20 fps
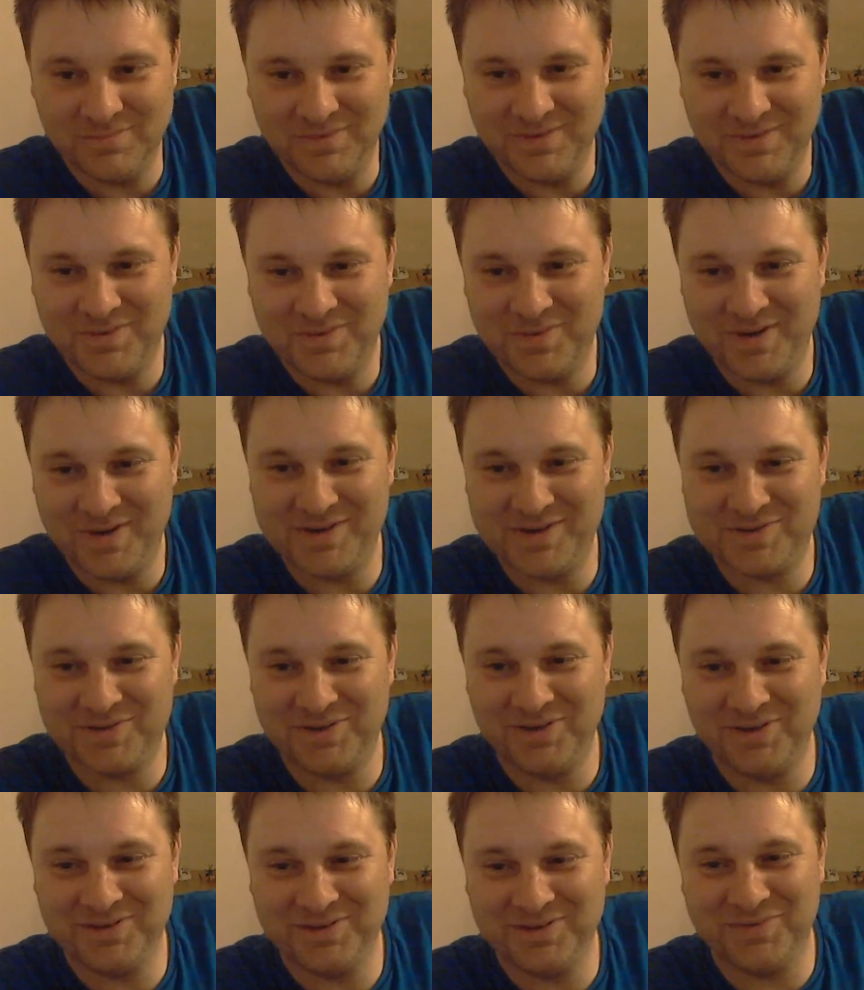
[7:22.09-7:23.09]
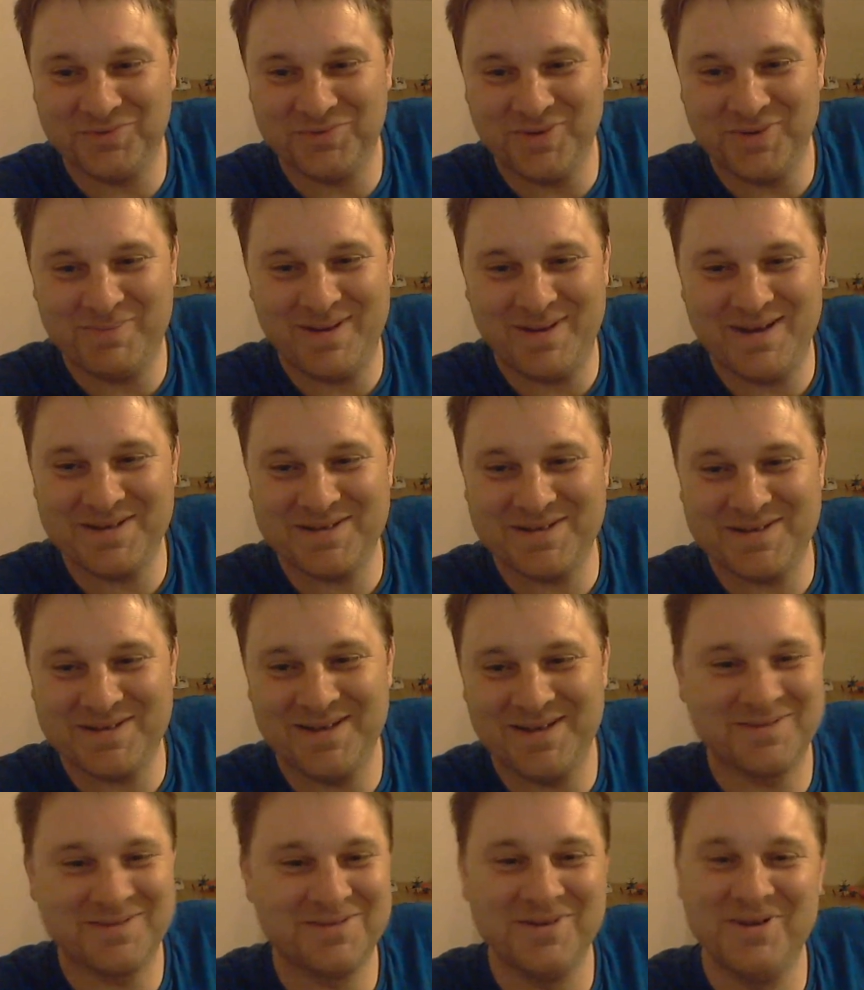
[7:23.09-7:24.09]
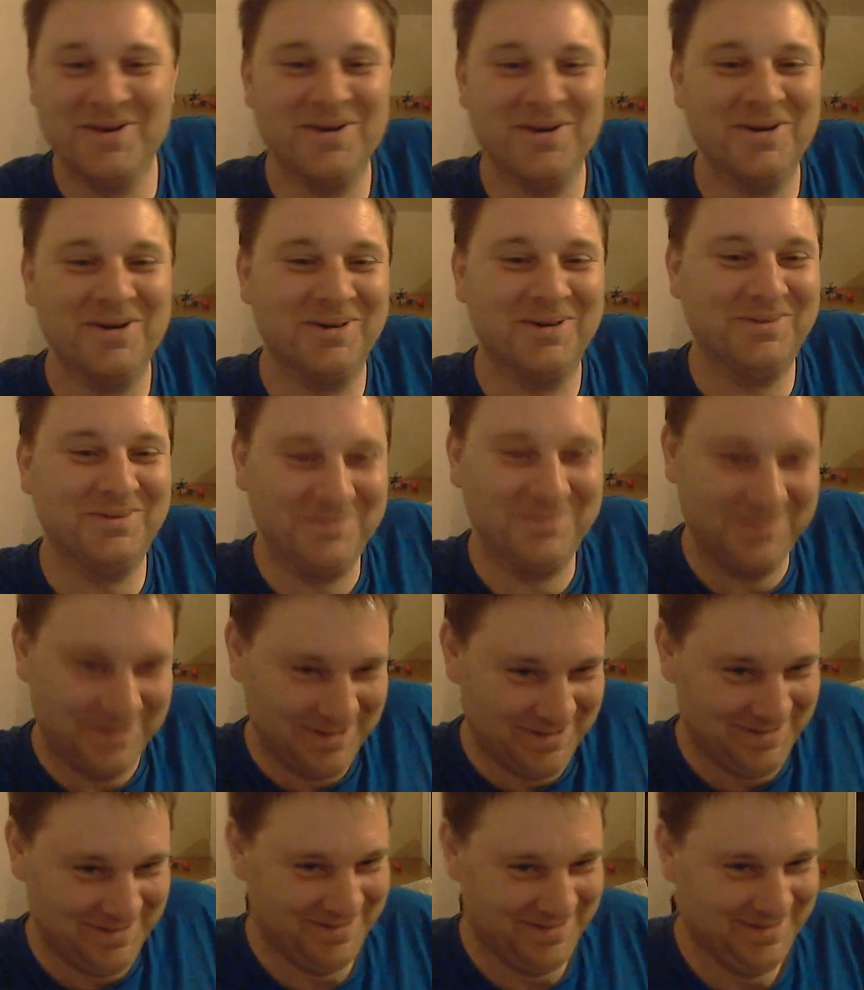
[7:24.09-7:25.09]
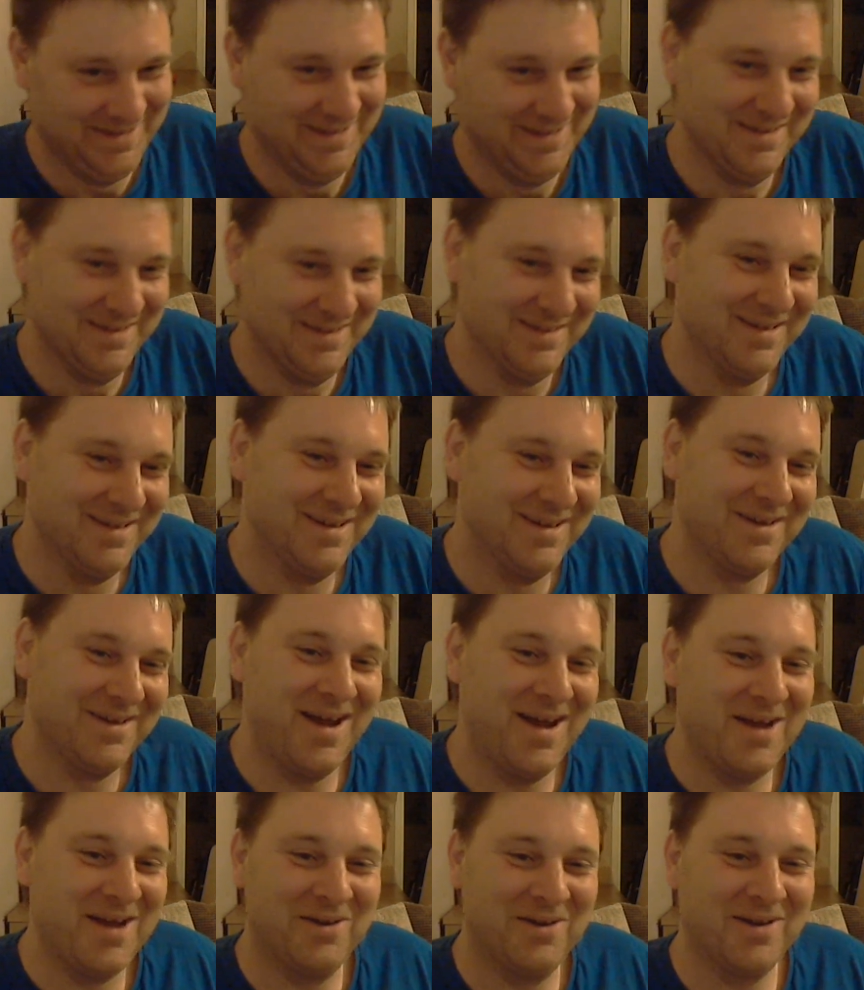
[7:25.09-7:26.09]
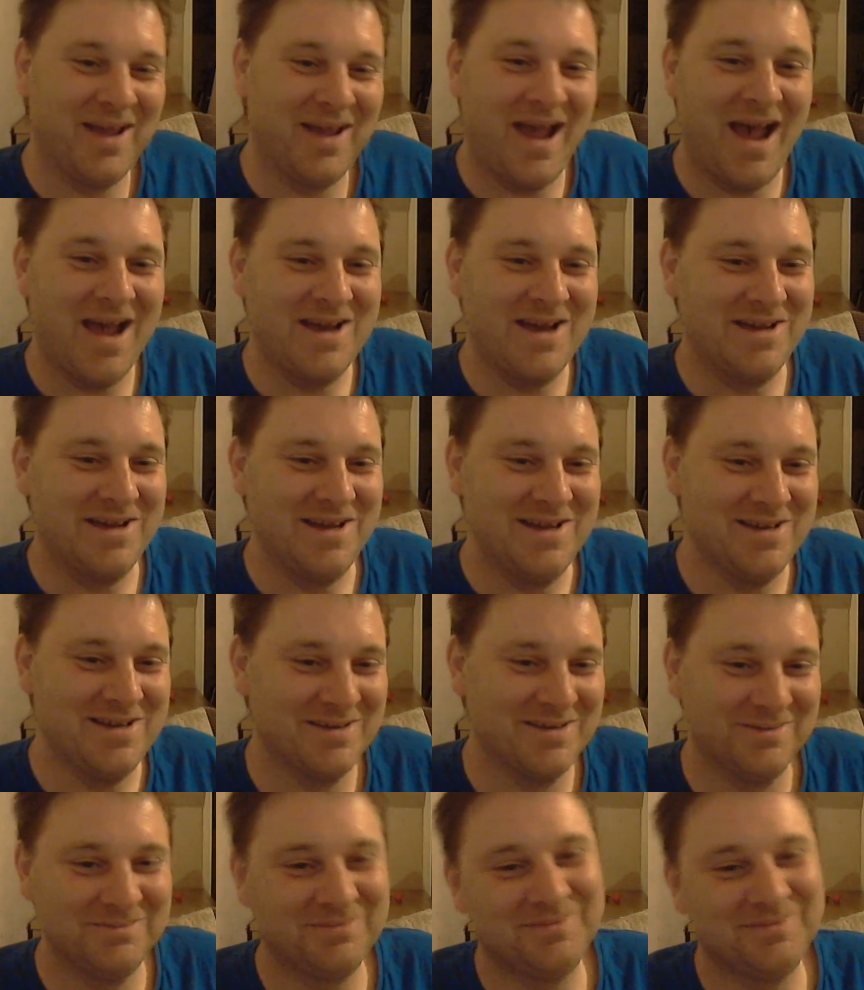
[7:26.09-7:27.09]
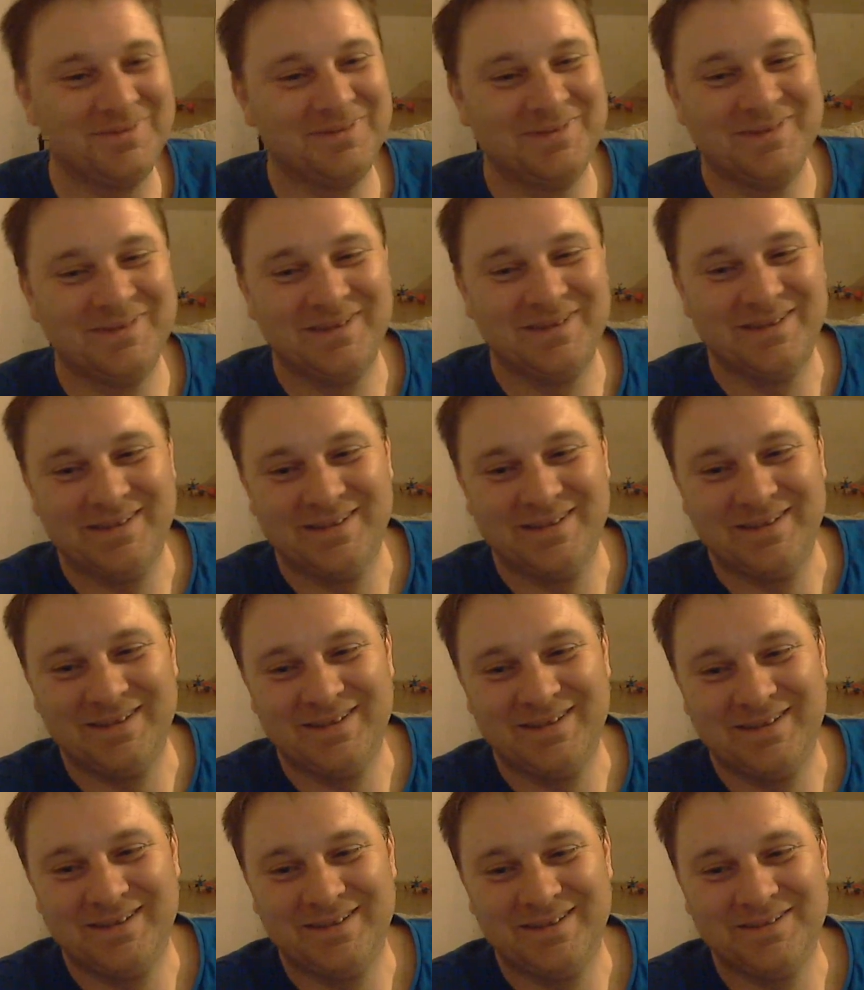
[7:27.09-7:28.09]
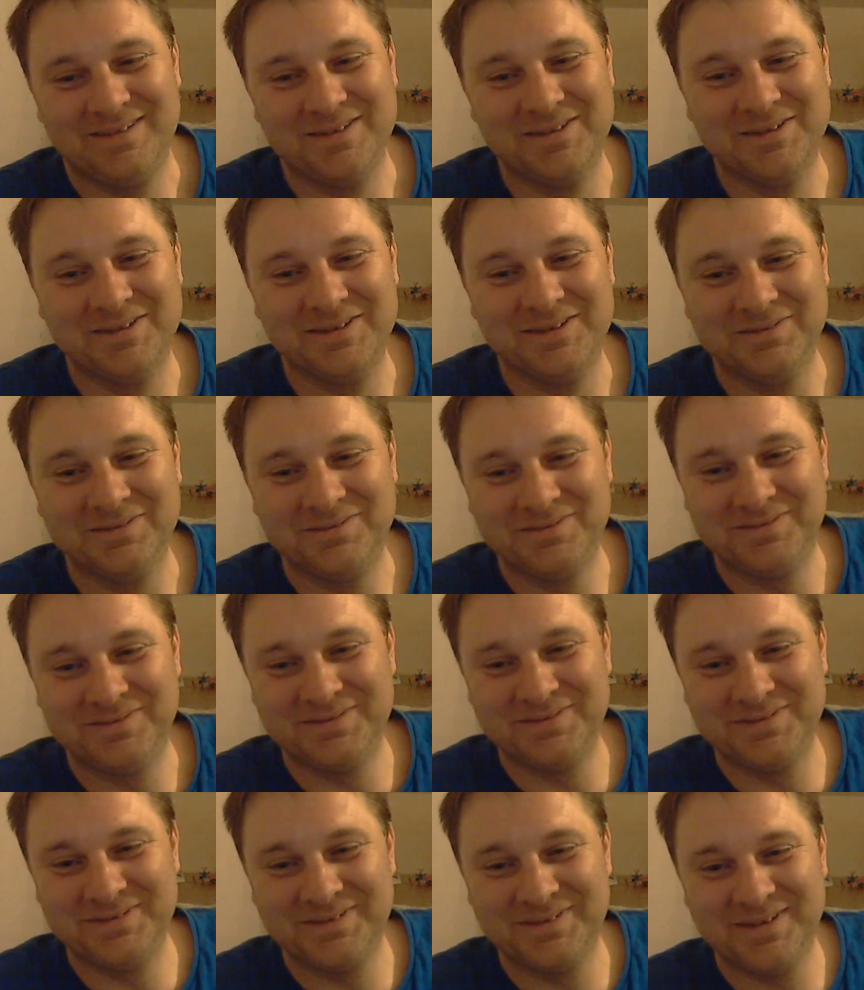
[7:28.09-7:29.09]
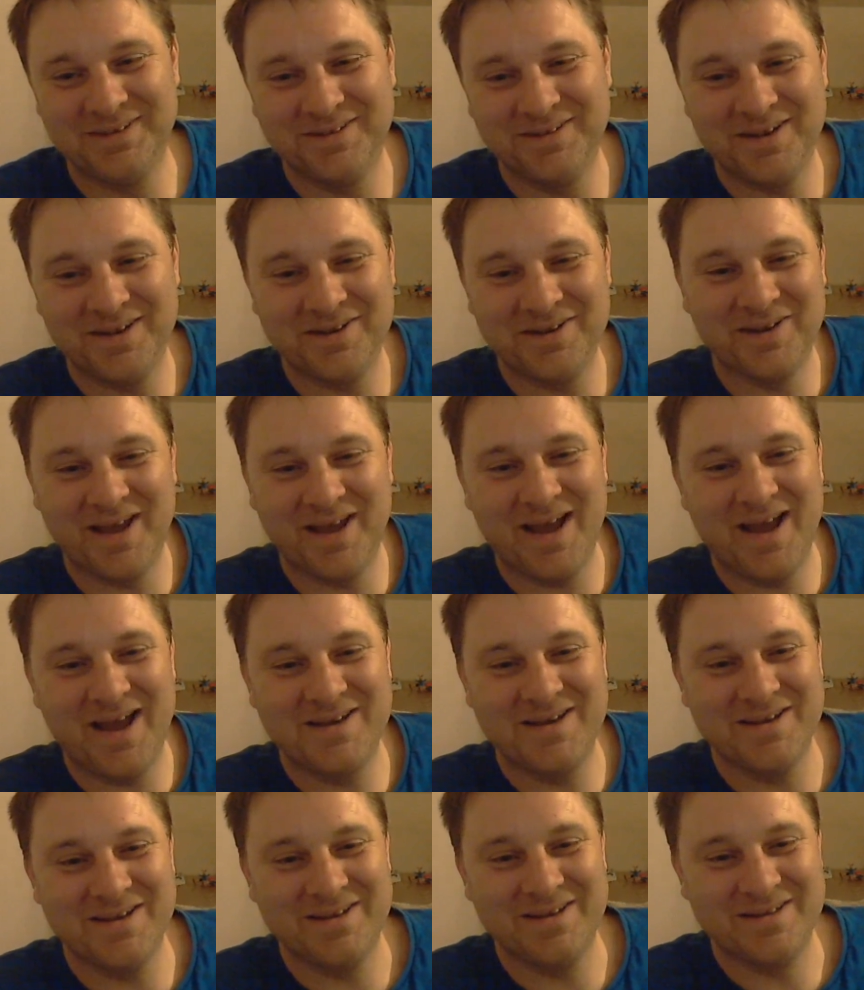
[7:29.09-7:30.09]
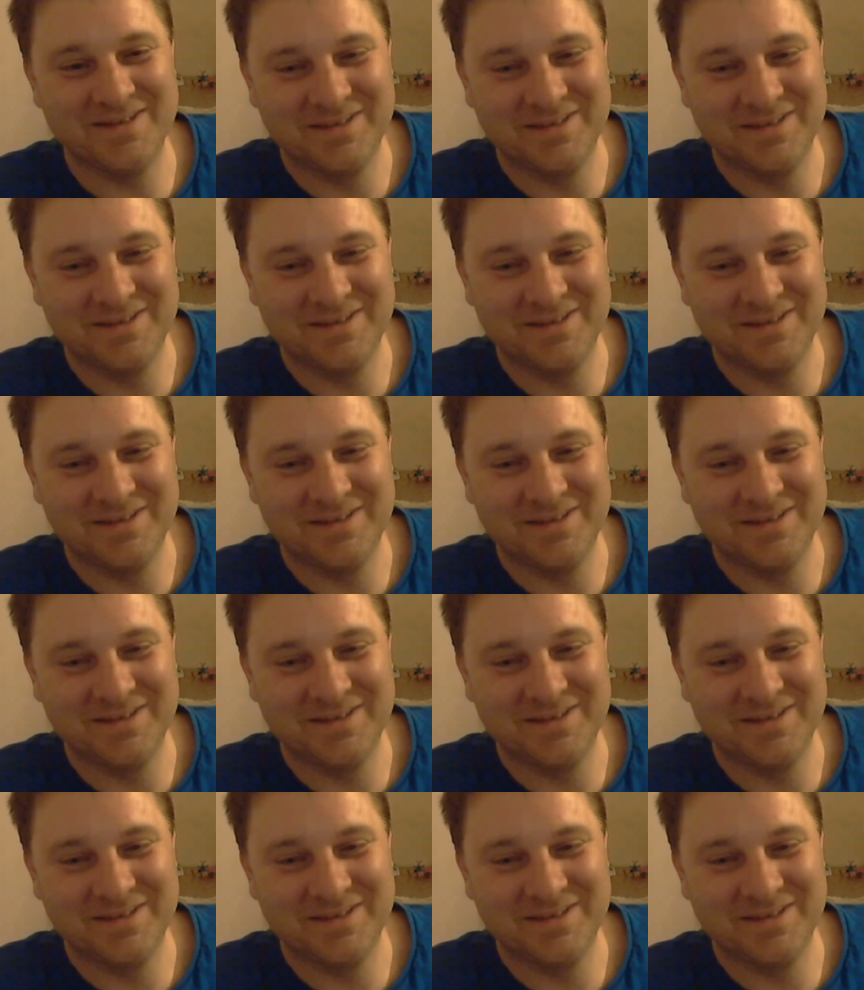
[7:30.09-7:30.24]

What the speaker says: We get told off to buy cigs. No. No, I don't get ID'd. No, I don't get ID'd.